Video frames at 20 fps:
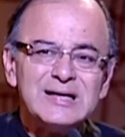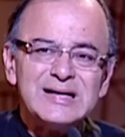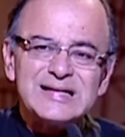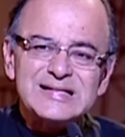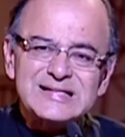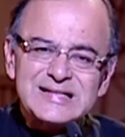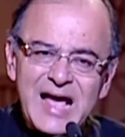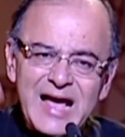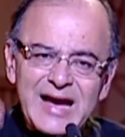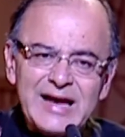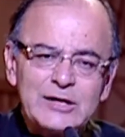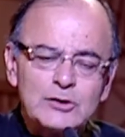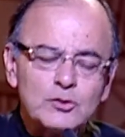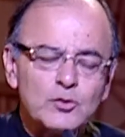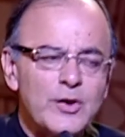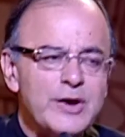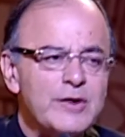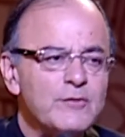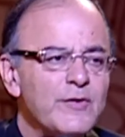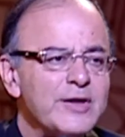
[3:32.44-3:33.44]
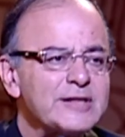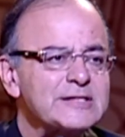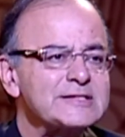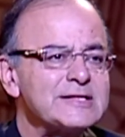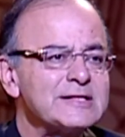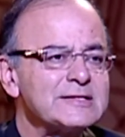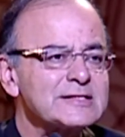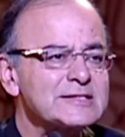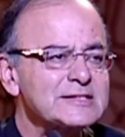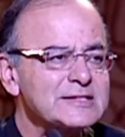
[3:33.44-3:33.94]
decide to
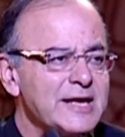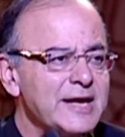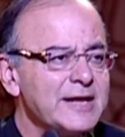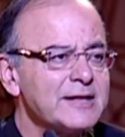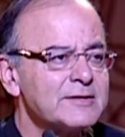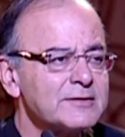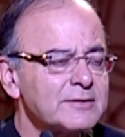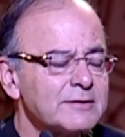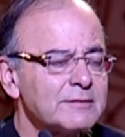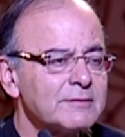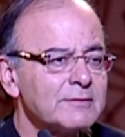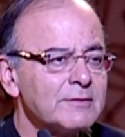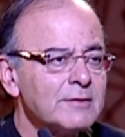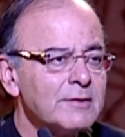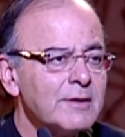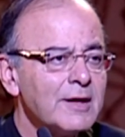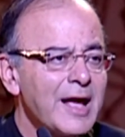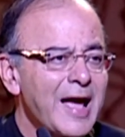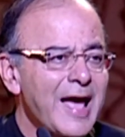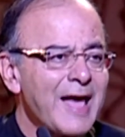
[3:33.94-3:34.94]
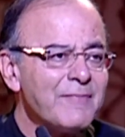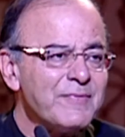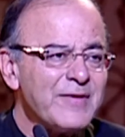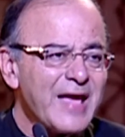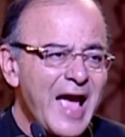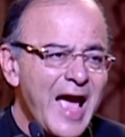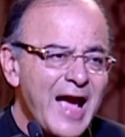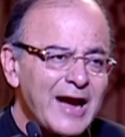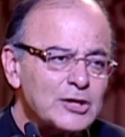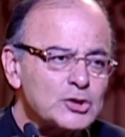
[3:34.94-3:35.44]
invest in the state and
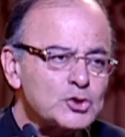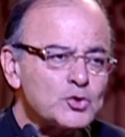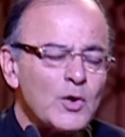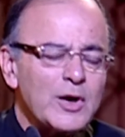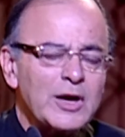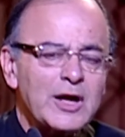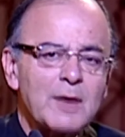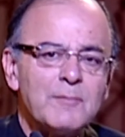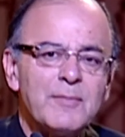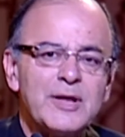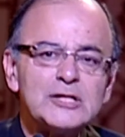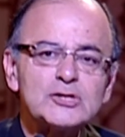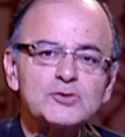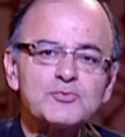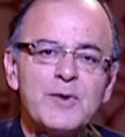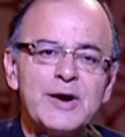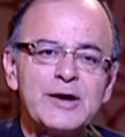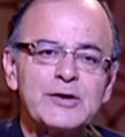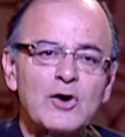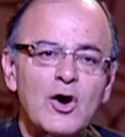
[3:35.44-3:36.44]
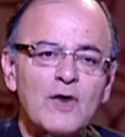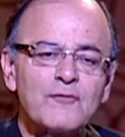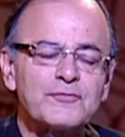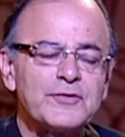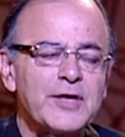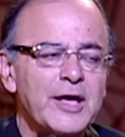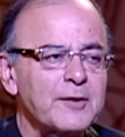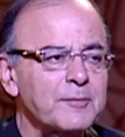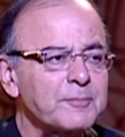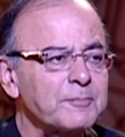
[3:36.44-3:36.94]
the actual commencement
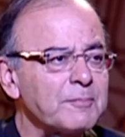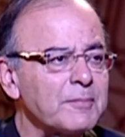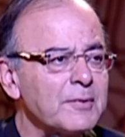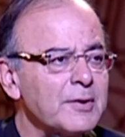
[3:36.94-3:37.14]
of their